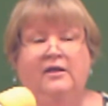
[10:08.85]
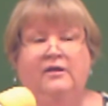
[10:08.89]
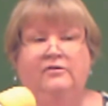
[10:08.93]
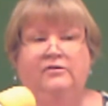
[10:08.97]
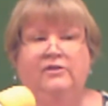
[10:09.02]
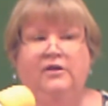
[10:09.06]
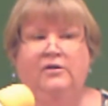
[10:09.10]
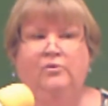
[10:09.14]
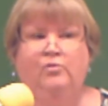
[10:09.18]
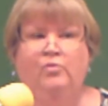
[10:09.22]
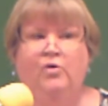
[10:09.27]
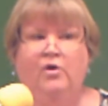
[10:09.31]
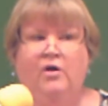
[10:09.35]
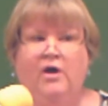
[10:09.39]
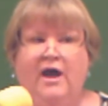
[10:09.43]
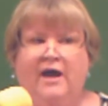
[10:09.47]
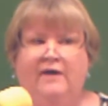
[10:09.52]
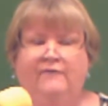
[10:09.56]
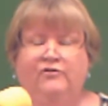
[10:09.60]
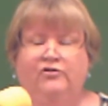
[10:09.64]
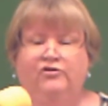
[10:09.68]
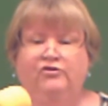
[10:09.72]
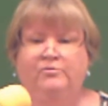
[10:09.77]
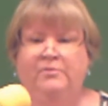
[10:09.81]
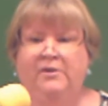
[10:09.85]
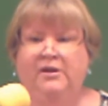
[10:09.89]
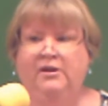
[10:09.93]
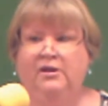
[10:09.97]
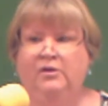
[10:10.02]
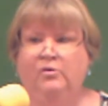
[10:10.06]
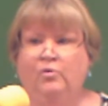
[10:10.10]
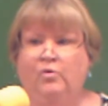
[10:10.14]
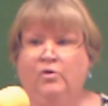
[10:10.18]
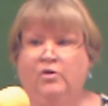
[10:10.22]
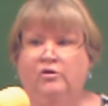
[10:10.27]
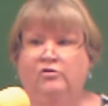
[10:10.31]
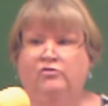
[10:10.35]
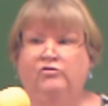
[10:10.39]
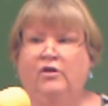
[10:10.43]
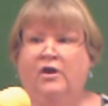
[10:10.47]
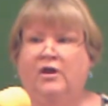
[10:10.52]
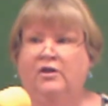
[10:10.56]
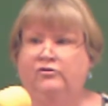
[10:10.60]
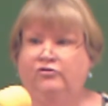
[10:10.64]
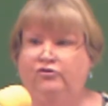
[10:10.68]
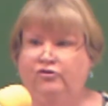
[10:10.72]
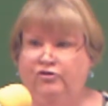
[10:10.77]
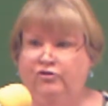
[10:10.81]
Then we'll have our spelling words
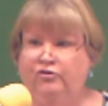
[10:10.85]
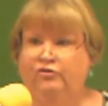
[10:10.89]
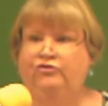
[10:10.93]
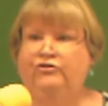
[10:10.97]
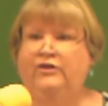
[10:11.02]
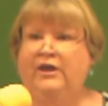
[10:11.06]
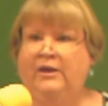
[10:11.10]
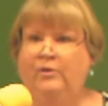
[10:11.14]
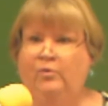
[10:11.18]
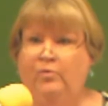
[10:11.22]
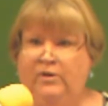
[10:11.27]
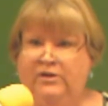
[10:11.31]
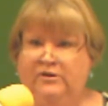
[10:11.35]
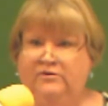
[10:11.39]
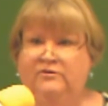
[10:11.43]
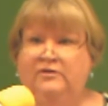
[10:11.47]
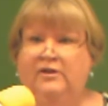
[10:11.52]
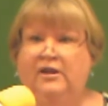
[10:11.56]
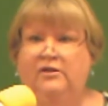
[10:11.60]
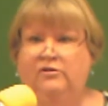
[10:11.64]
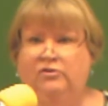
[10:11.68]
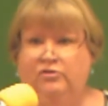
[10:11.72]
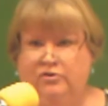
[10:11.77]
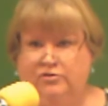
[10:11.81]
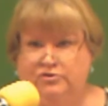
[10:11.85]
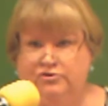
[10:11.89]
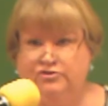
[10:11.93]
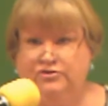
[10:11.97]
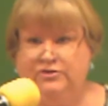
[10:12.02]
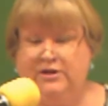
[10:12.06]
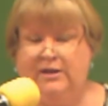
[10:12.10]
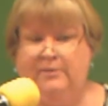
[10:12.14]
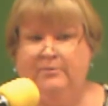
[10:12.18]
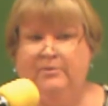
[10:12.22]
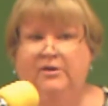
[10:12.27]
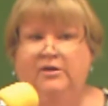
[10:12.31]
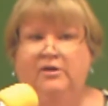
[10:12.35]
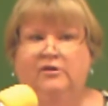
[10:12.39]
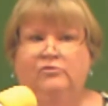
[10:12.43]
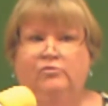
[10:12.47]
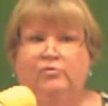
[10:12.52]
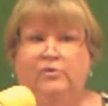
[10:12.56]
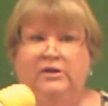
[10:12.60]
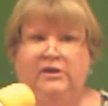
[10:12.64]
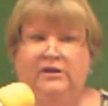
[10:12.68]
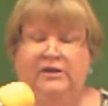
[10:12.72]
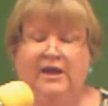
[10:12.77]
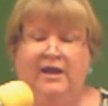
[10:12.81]
on Tuesday, Wednesday, Thursday, because we
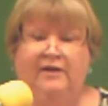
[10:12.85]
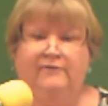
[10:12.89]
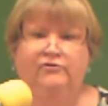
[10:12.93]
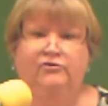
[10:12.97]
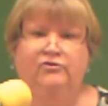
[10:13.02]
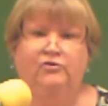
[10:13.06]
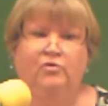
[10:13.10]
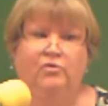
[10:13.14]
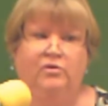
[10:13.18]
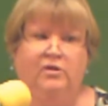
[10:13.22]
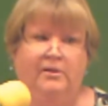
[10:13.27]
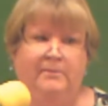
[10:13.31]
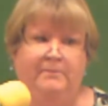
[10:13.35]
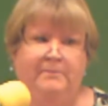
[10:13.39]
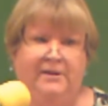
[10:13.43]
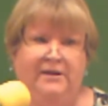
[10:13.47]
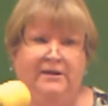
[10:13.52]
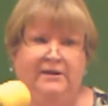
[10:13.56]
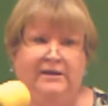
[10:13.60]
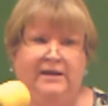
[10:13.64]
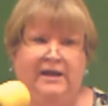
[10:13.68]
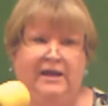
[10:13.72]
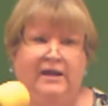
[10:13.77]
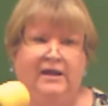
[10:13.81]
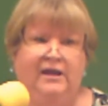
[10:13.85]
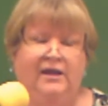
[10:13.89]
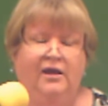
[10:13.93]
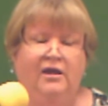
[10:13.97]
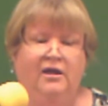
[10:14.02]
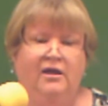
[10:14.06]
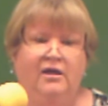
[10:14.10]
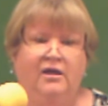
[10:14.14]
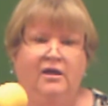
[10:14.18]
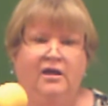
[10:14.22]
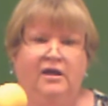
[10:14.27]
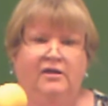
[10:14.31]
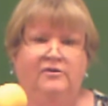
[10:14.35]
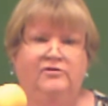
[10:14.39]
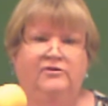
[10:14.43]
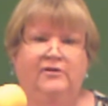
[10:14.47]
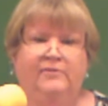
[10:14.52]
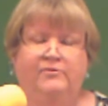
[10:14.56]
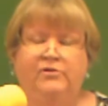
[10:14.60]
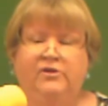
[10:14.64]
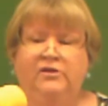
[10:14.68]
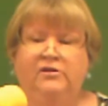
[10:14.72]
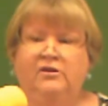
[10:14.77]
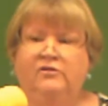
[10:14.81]
didn't have school on Monday. It's
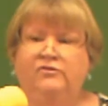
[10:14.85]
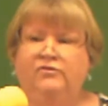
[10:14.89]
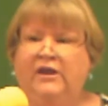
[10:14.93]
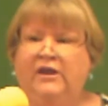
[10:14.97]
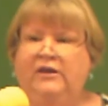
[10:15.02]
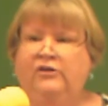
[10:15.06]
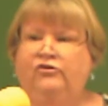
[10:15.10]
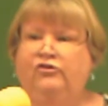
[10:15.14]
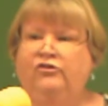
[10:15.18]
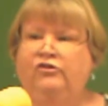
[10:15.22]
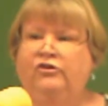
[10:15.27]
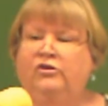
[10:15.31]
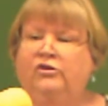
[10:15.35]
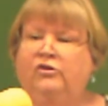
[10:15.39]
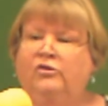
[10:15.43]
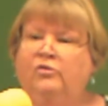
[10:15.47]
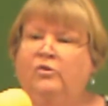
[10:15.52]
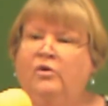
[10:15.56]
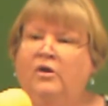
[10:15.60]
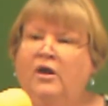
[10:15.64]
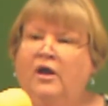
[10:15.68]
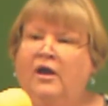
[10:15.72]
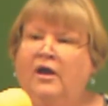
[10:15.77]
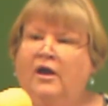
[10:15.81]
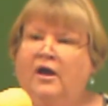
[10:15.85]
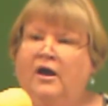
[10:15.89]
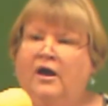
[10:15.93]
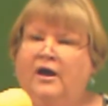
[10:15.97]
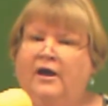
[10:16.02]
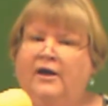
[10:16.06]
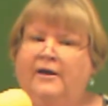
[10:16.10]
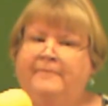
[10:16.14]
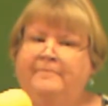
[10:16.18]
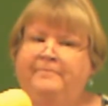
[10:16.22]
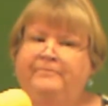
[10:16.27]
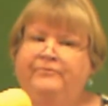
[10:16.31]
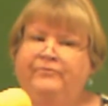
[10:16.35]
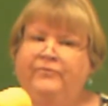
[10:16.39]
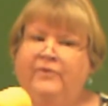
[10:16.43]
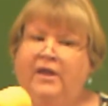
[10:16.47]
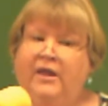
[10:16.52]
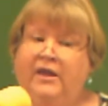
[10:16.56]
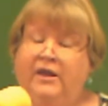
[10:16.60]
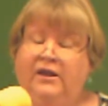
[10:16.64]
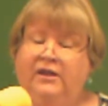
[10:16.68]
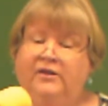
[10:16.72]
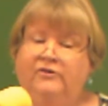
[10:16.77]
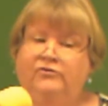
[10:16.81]
something that they do.
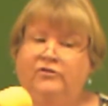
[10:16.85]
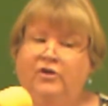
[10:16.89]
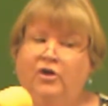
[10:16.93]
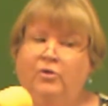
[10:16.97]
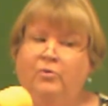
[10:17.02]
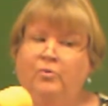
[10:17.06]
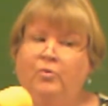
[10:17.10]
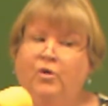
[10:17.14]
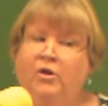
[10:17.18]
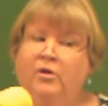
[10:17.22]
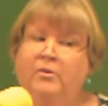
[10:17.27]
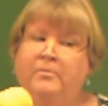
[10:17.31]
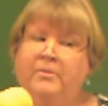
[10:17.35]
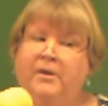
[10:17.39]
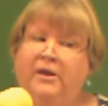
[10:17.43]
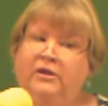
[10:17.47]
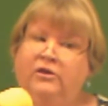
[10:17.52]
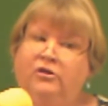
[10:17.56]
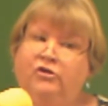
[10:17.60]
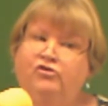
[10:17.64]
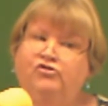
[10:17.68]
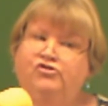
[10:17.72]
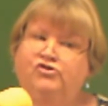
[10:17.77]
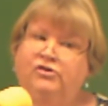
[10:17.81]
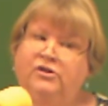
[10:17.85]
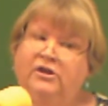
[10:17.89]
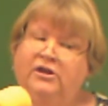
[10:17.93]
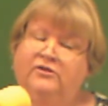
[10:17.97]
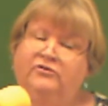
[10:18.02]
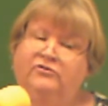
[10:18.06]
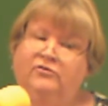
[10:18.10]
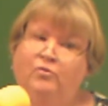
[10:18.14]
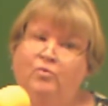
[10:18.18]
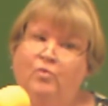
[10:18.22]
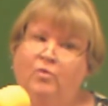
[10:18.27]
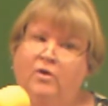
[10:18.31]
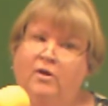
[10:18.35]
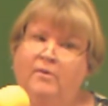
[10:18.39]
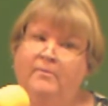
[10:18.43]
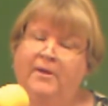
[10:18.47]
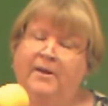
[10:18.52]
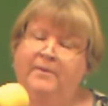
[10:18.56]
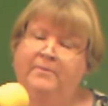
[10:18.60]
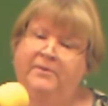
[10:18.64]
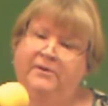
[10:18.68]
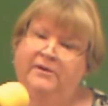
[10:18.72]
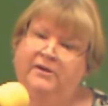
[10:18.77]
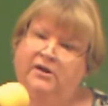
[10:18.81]
It is homework, but usually it's a
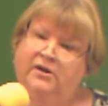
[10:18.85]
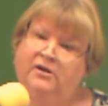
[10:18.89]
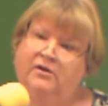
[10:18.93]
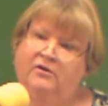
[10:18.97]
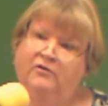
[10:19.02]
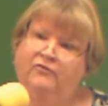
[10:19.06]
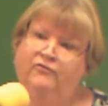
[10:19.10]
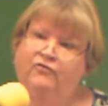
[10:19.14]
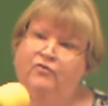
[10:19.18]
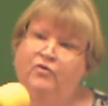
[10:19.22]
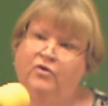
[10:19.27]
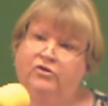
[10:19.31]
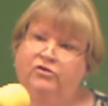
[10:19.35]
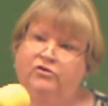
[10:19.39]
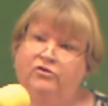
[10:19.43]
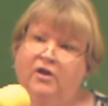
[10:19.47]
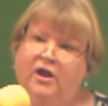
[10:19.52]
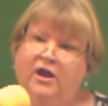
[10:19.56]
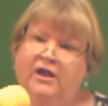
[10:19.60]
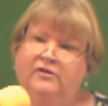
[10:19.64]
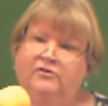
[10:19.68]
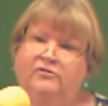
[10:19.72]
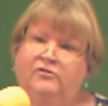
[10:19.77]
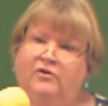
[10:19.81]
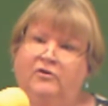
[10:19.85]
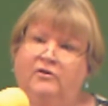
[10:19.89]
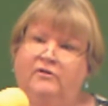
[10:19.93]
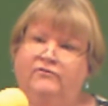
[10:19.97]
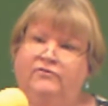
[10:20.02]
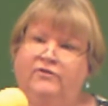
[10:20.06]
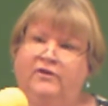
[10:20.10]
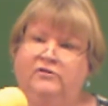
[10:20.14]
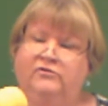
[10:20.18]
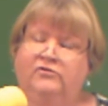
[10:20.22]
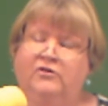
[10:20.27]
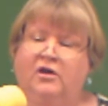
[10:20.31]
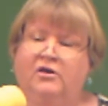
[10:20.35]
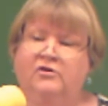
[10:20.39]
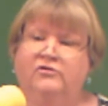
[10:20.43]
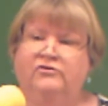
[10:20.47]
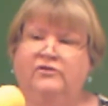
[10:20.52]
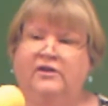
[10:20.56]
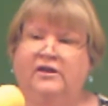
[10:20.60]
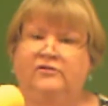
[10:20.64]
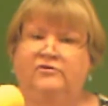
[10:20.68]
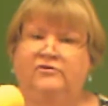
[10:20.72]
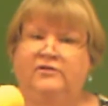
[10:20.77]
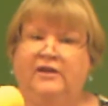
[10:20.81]
warm-up in here in fourth grade. So as long as
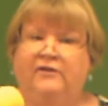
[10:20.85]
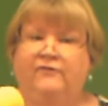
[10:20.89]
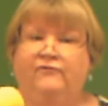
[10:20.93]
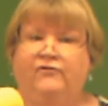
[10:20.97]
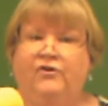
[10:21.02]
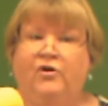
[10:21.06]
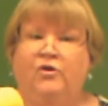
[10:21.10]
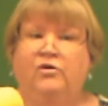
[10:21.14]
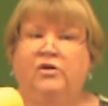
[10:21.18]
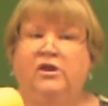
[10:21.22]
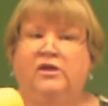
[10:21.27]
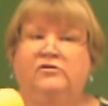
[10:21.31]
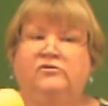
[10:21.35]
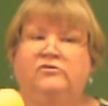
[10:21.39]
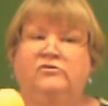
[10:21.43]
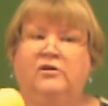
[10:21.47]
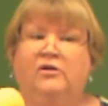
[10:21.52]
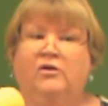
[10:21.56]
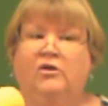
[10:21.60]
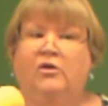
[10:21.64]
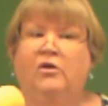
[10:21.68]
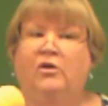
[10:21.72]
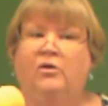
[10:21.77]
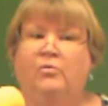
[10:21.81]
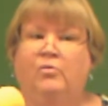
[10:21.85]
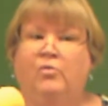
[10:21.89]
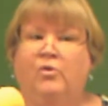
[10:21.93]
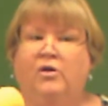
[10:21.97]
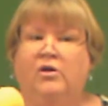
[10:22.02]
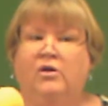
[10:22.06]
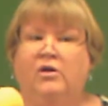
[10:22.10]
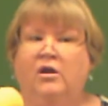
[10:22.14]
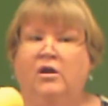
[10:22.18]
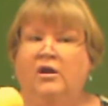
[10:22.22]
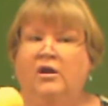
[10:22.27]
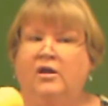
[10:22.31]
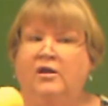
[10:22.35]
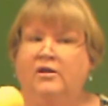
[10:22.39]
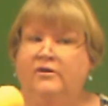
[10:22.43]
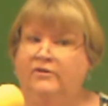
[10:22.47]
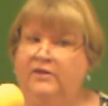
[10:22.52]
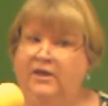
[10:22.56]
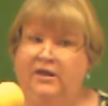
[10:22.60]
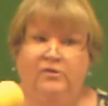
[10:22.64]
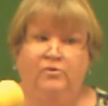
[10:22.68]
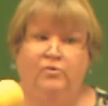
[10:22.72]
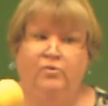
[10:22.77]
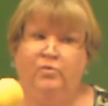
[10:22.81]
they stay focused, their homework,
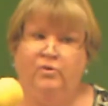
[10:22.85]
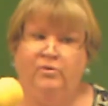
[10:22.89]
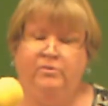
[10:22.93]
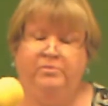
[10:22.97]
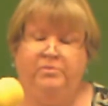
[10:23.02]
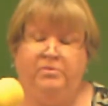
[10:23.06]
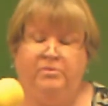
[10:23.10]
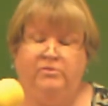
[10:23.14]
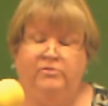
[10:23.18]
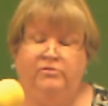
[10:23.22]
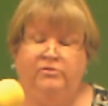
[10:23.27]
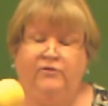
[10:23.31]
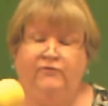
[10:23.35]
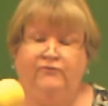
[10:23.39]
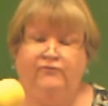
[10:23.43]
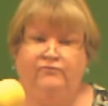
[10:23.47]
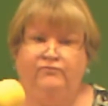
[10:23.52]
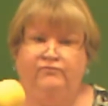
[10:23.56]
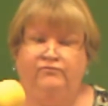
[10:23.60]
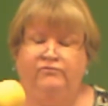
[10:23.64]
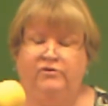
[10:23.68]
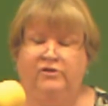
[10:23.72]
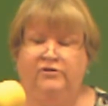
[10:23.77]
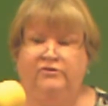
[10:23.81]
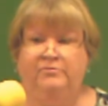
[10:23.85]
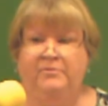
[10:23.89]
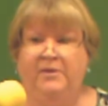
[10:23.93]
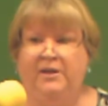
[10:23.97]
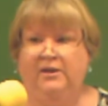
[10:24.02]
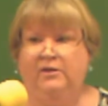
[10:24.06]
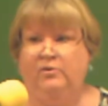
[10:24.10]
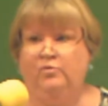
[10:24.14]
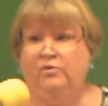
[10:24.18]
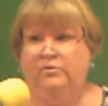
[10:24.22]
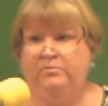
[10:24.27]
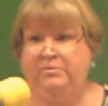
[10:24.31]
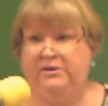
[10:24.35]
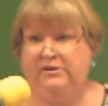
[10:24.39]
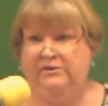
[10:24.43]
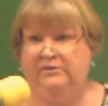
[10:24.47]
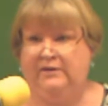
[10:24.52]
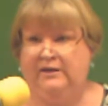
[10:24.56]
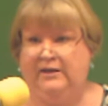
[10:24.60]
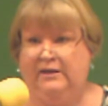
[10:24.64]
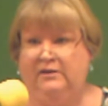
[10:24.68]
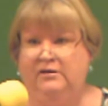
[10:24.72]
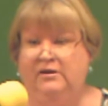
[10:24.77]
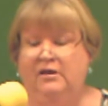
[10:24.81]
it would the spelling would be
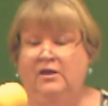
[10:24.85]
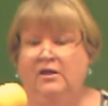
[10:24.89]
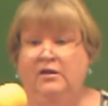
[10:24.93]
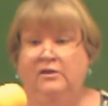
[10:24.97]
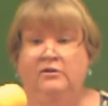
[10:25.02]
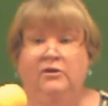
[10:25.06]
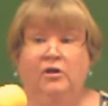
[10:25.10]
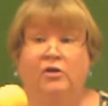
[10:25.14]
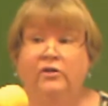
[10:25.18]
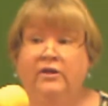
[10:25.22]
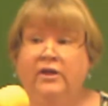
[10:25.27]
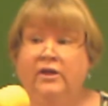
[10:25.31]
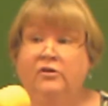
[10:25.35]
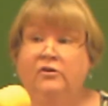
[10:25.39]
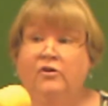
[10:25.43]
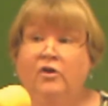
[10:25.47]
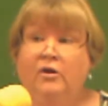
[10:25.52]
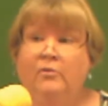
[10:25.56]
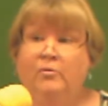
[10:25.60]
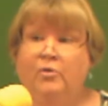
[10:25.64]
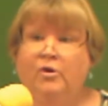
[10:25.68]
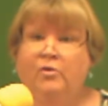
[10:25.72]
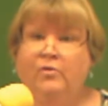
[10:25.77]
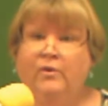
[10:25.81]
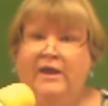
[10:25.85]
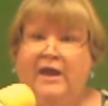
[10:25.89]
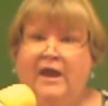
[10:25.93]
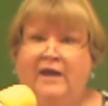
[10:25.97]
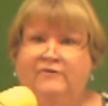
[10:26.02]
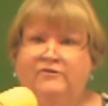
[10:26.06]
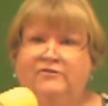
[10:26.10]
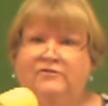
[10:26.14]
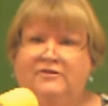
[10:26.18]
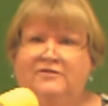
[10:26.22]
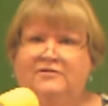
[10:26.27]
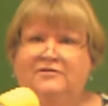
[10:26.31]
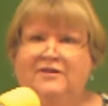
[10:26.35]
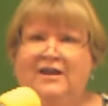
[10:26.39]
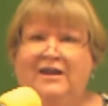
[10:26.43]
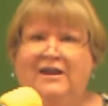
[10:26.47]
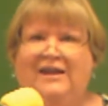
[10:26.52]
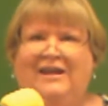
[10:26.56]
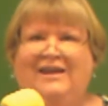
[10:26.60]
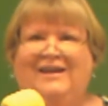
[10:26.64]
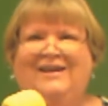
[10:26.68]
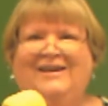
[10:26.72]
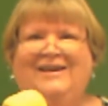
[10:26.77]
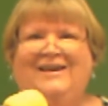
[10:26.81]
done. The only other homework we have is to
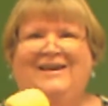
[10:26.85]
study.